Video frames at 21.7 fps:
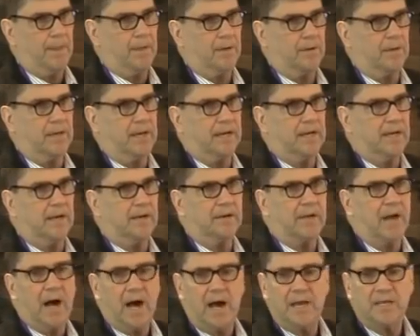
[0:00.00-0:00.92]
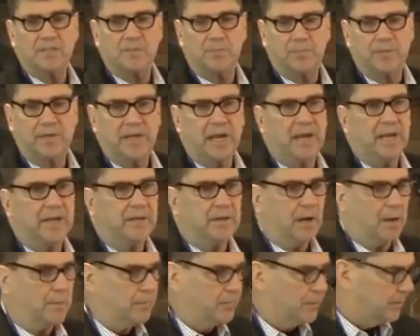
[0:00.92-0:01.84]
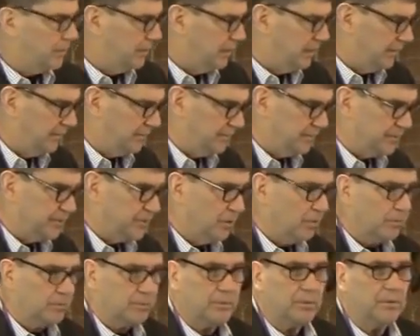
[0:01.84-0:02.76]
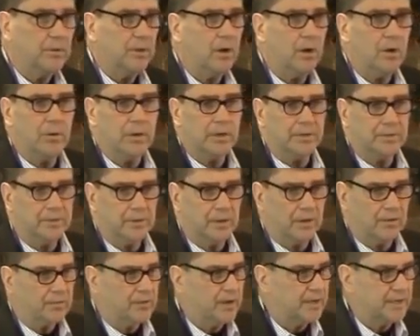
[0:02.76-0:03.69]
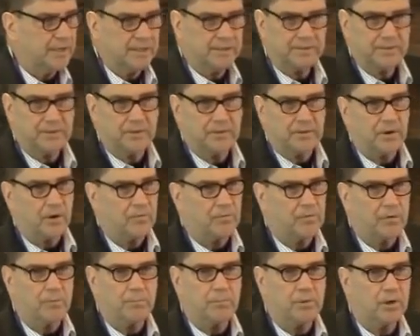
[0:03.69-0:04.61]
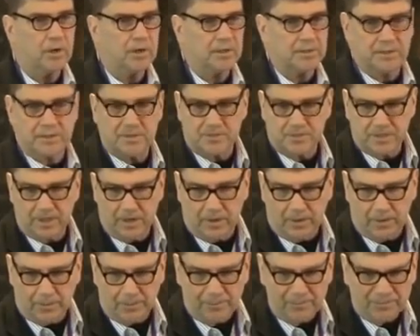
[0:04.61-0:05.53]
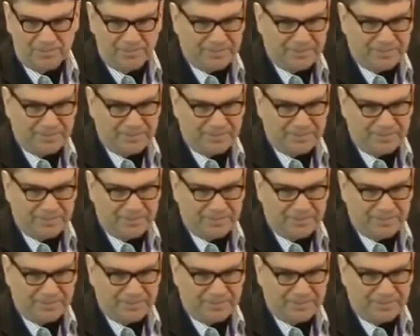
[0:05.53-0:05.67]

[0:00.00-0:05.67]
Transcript: Okay, now an I S B N number, if you don't know it already, you turn over a book there, so